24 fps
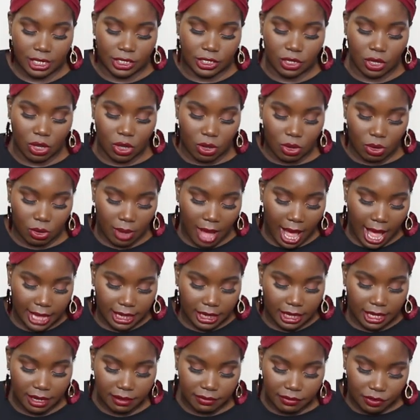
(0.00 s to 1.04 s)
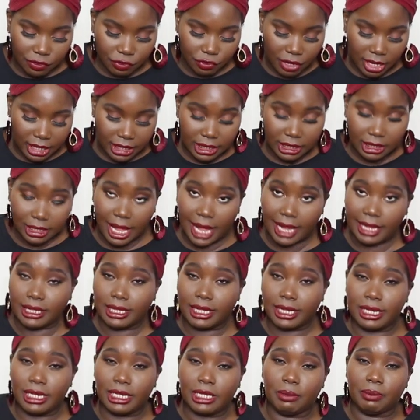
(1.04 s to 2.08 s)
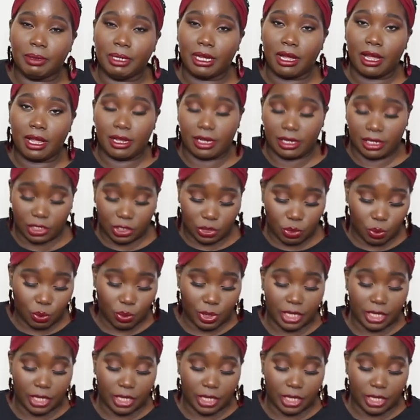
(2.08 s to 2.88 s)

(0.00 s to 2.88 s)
So I love dresses like this because